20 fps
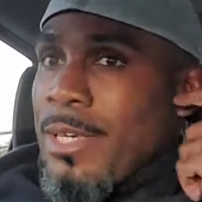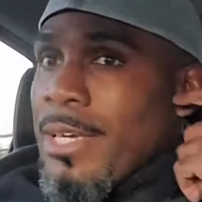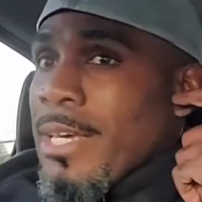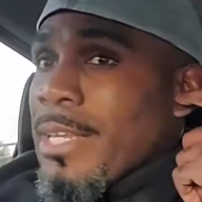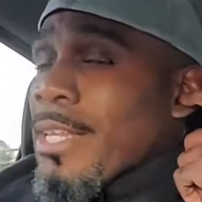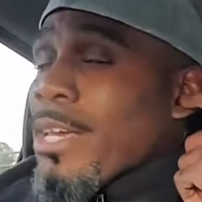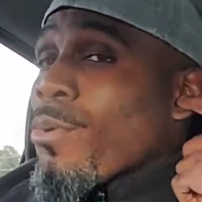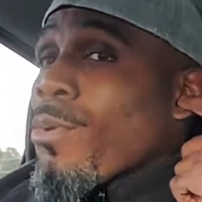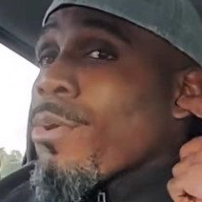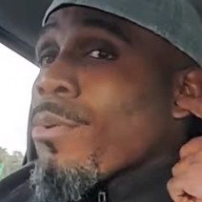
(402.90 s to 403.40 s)

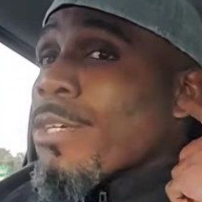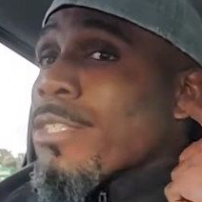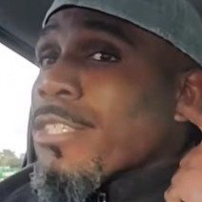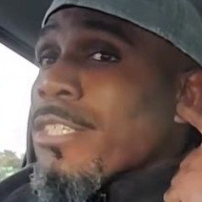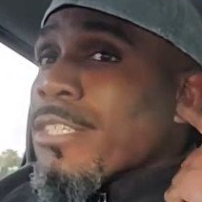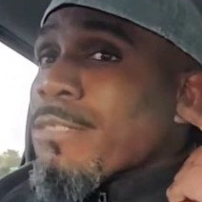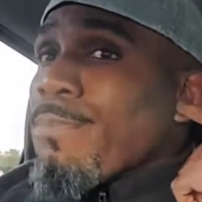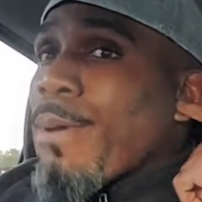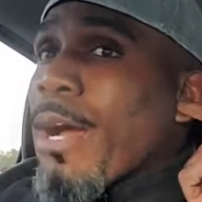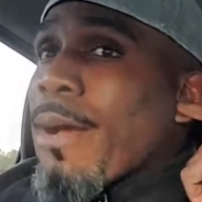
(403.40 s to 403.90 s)
And then we went
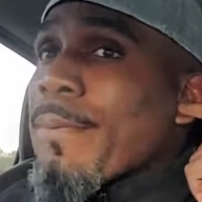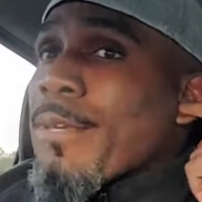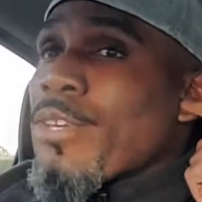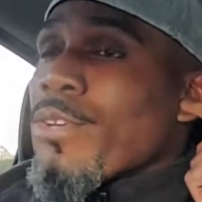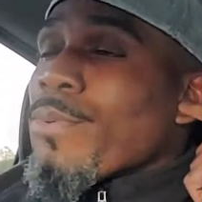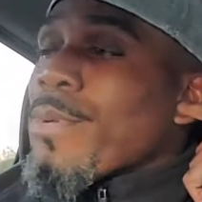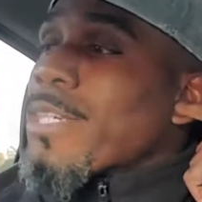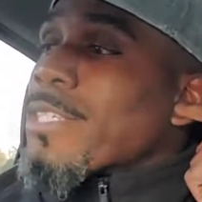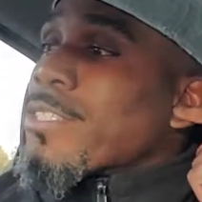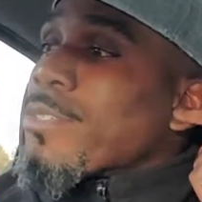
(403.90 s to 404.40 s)
to this
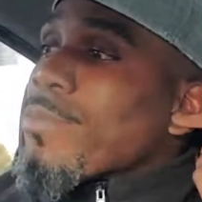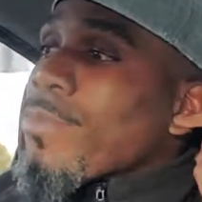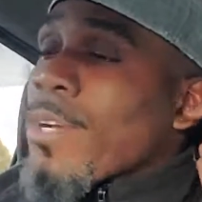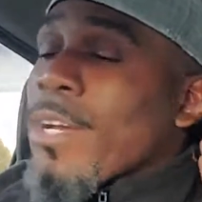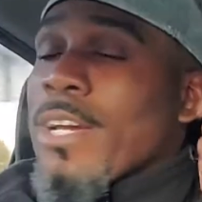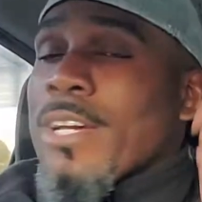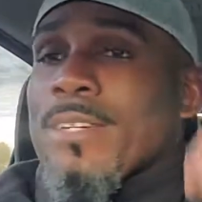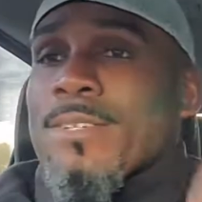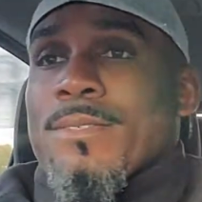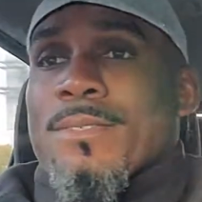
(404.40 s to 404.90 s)
barbecue
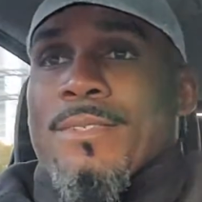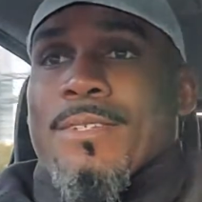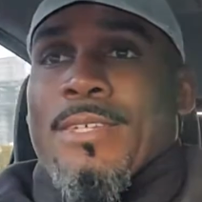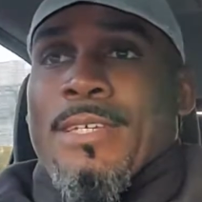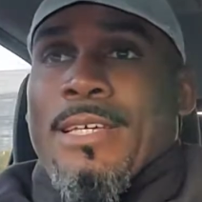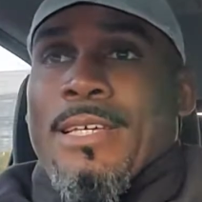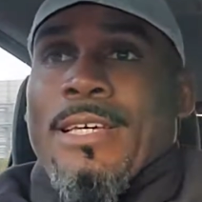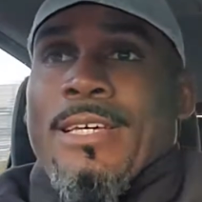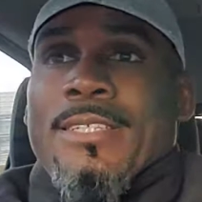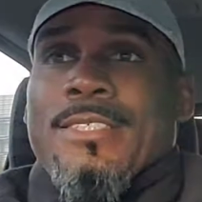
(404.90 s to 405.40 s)
restaurant.
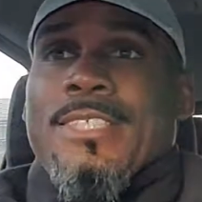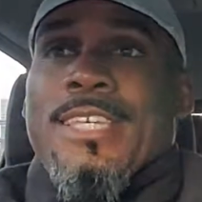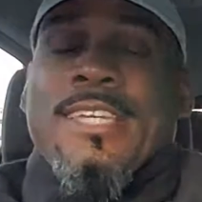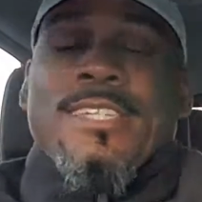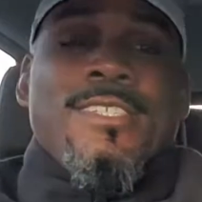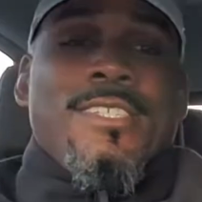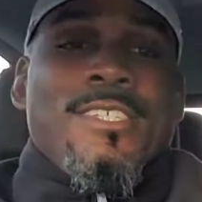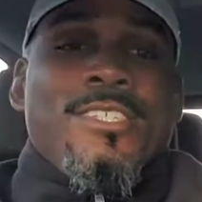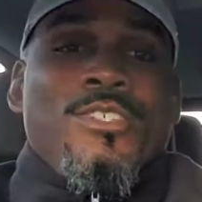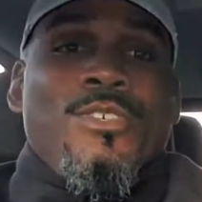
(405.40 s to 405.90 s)

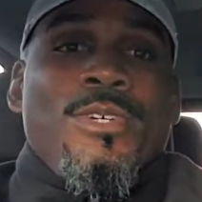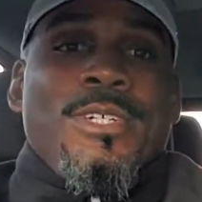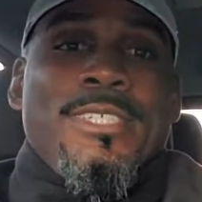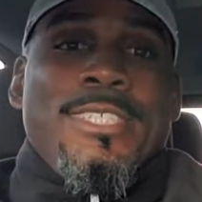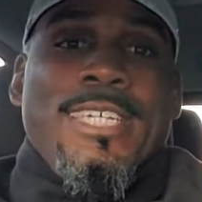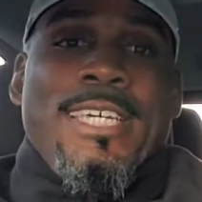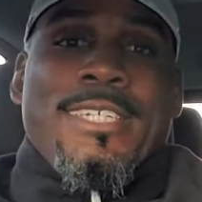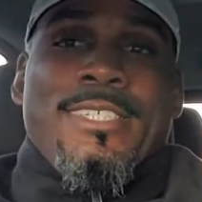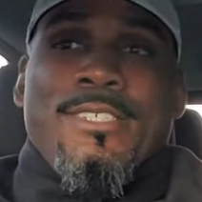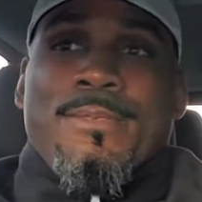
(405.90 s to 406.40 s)
Texas, you are in
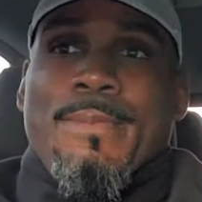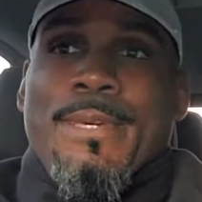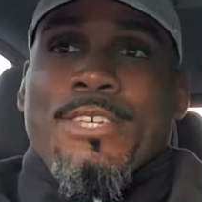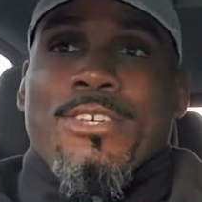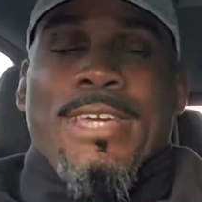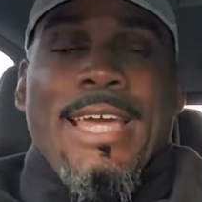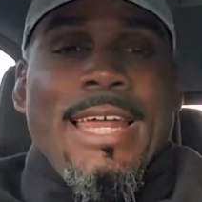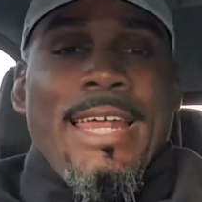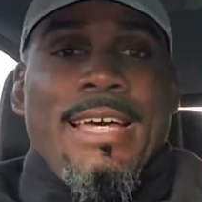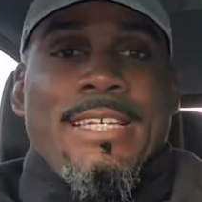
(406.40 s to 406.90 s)
Texas, man,
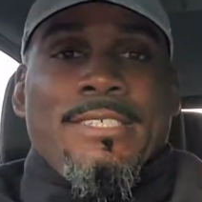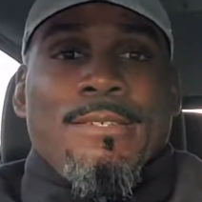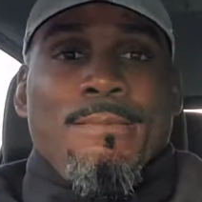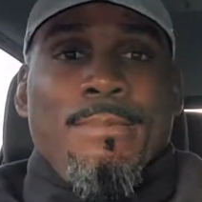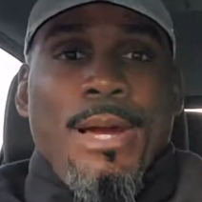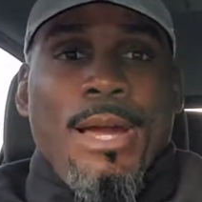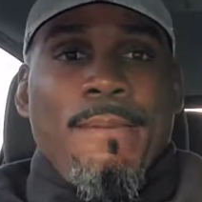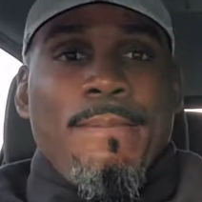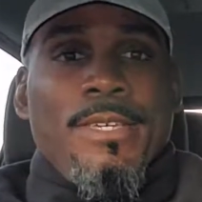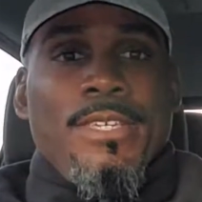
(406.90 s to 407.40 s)
you gotta have some
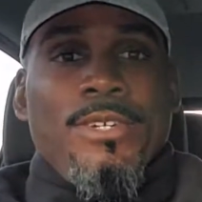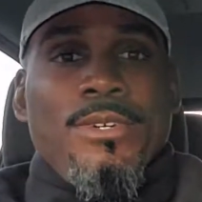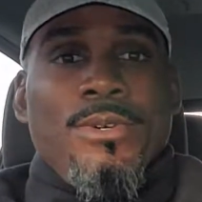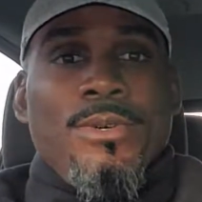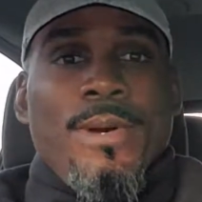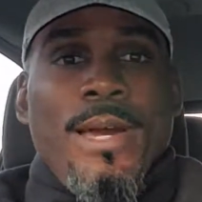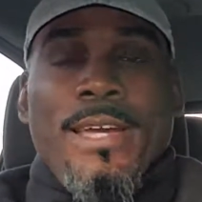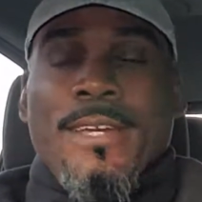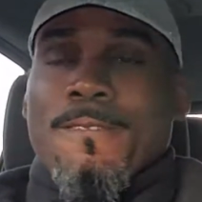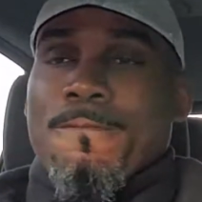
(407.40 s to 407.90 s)
barbecue,
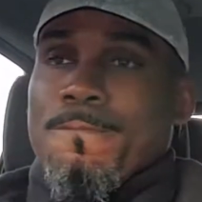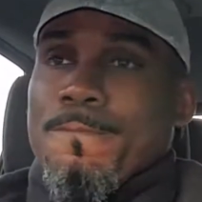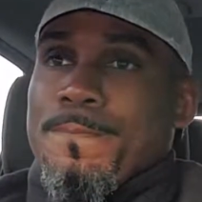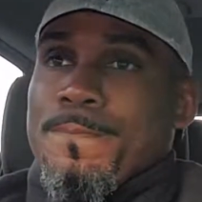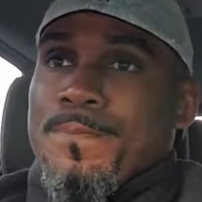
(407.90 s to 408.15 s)
right?